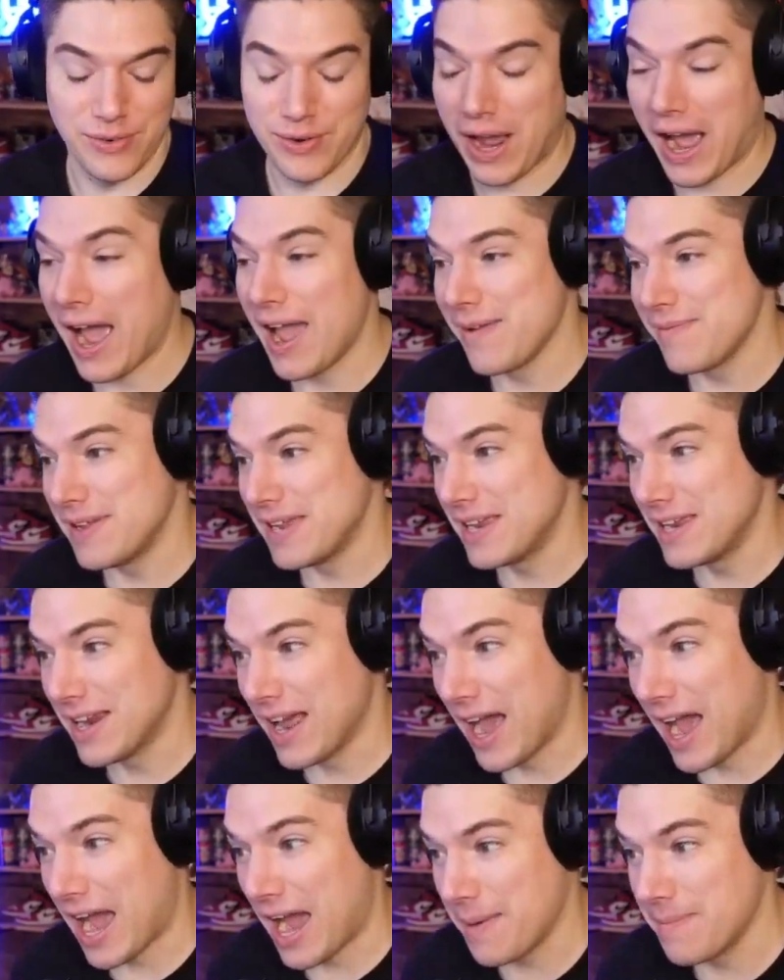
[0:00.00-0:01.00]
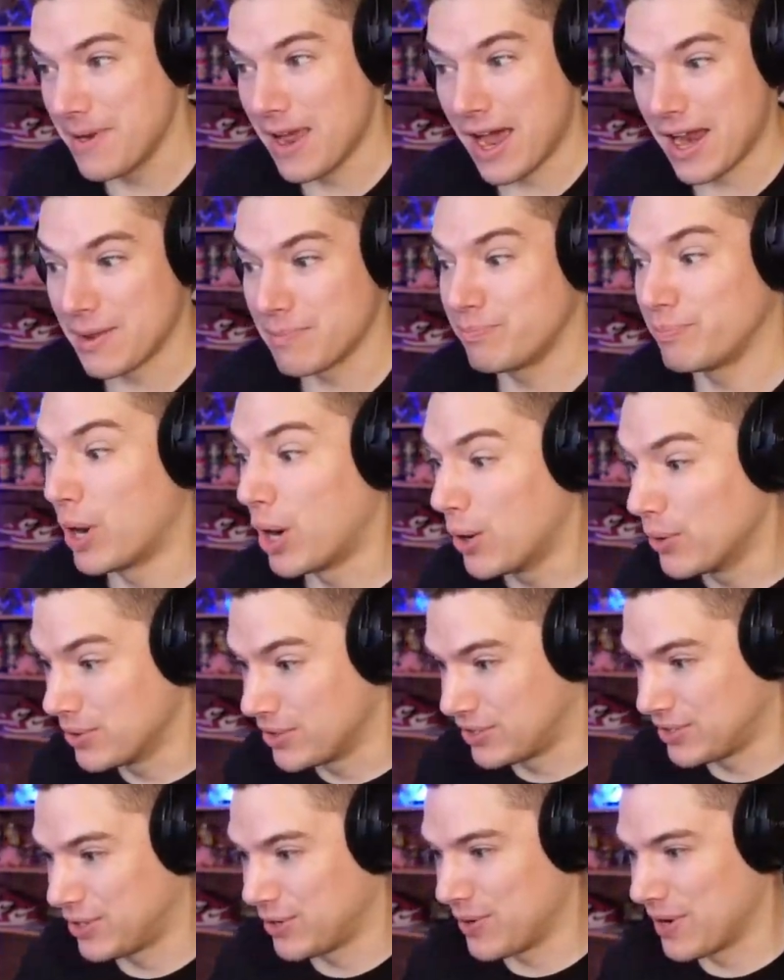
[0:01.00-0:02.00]
I mean, I'm not
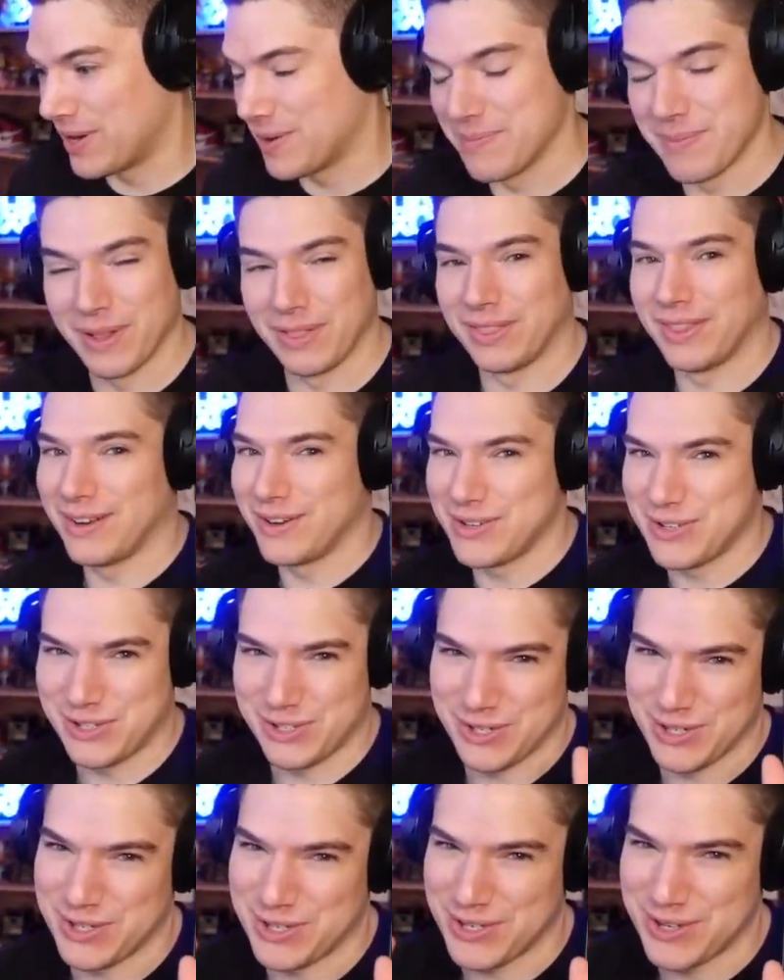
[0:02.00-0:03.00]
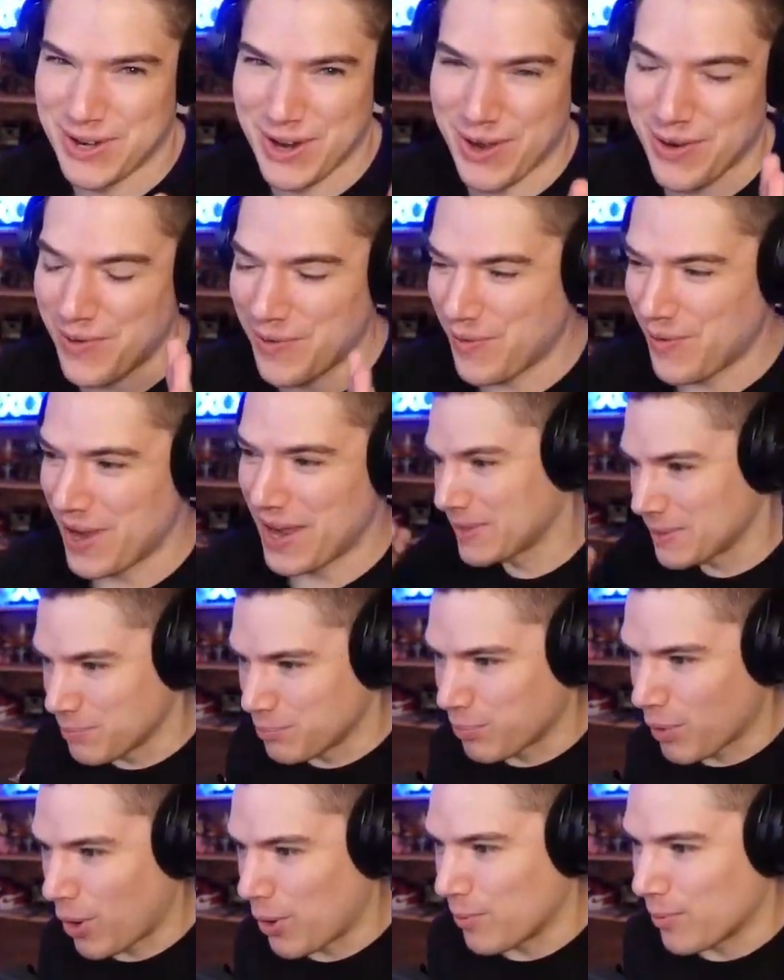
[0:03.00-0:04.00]
opposed to it, but there's just no way.
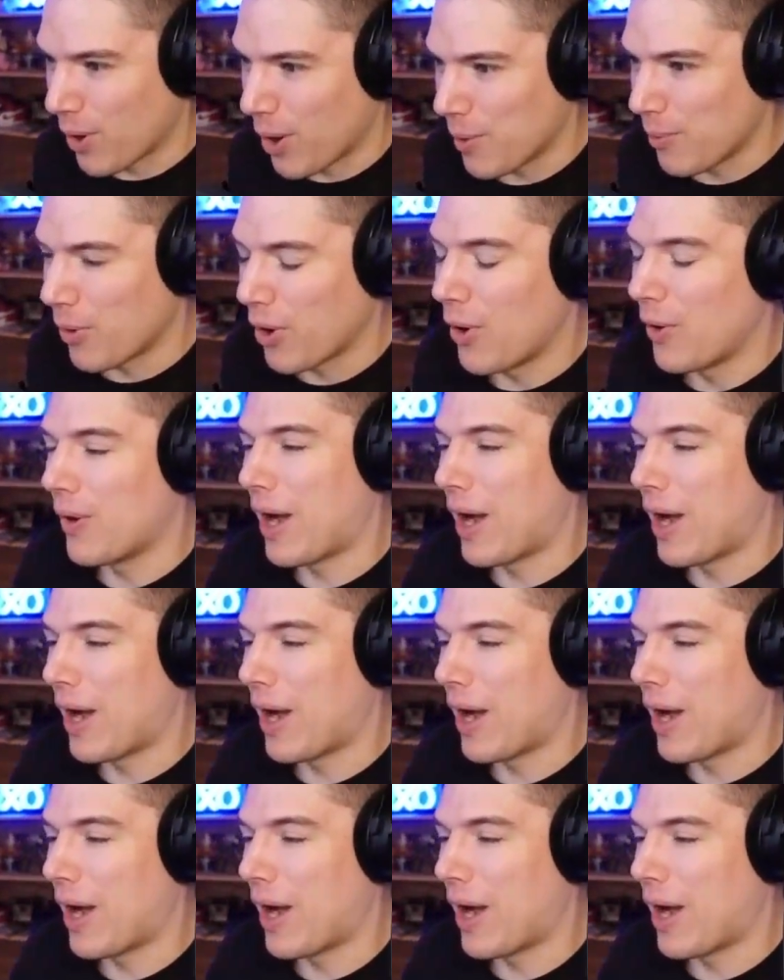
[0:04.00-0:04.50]
Bro, bro, bro.